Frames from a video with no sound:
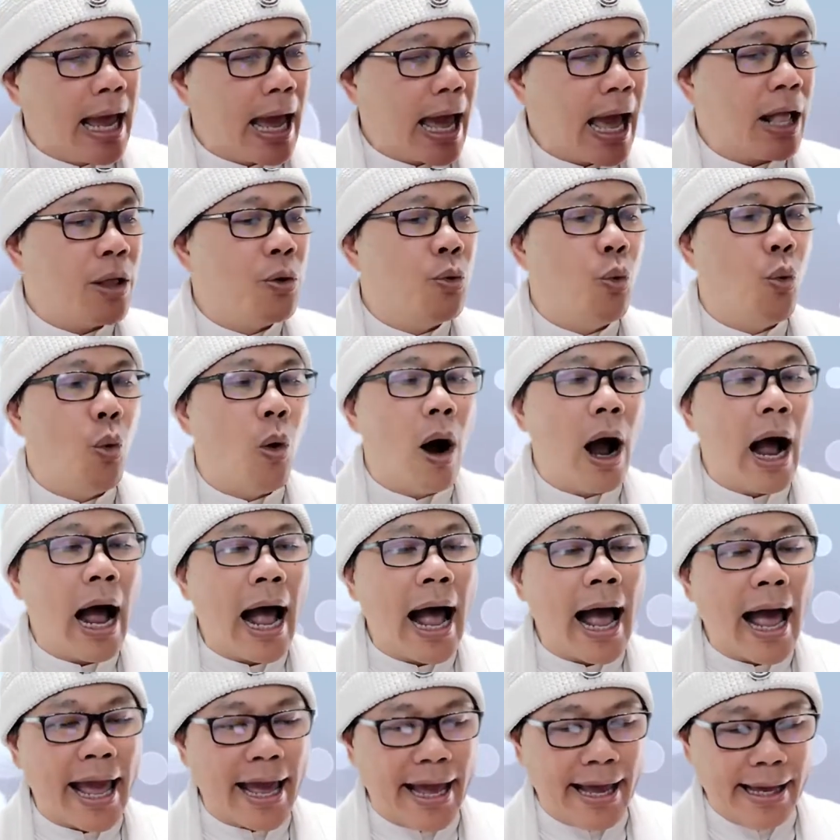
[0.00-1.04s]
and
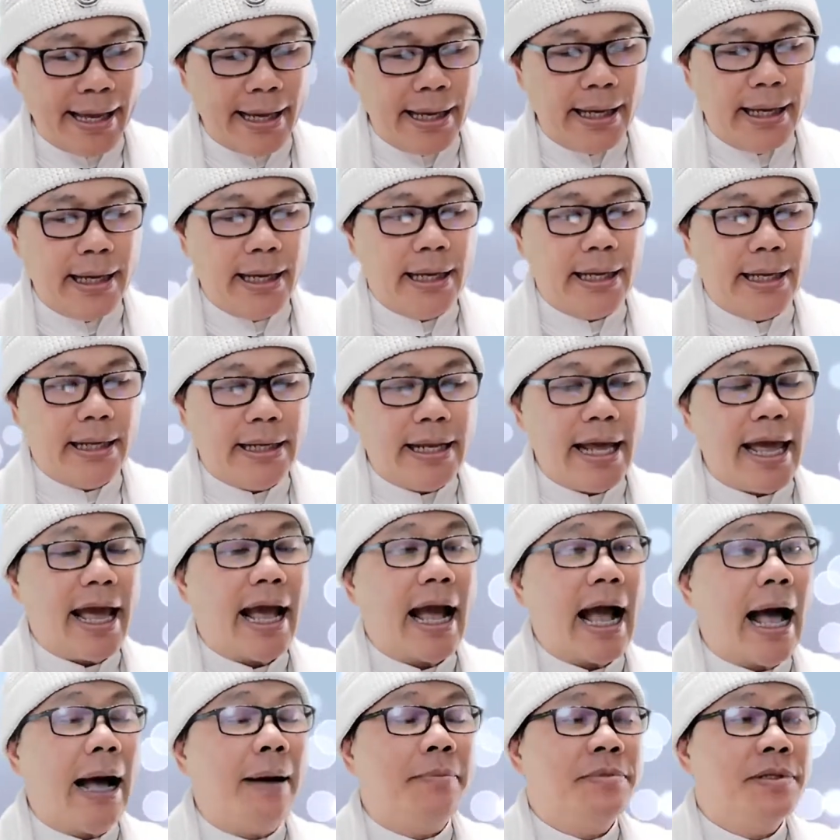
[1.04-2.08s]
why they
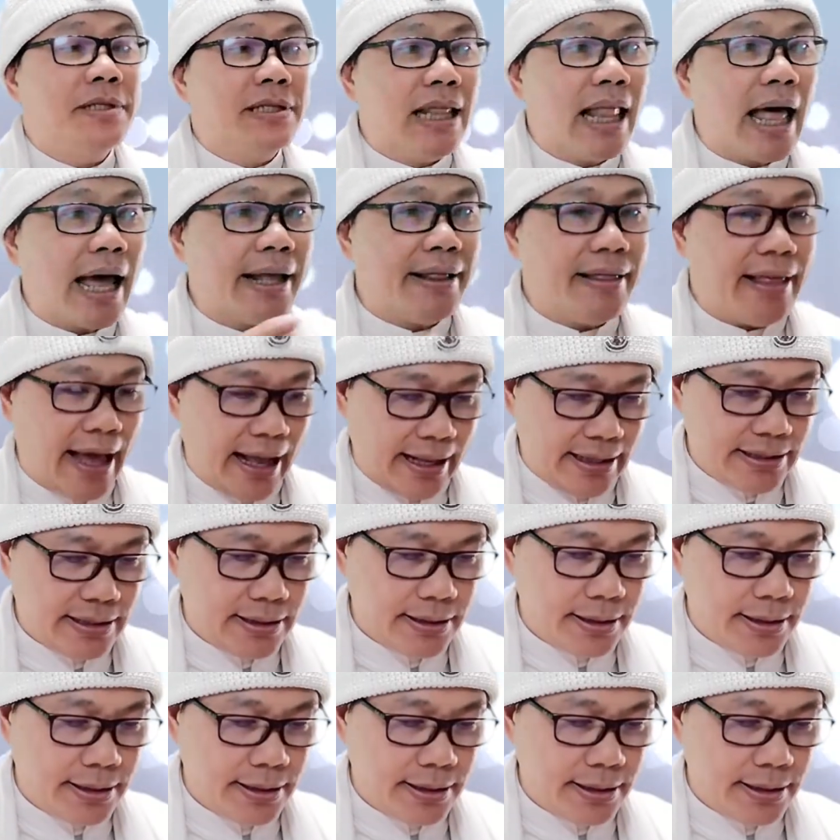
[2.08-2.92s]
comes like that.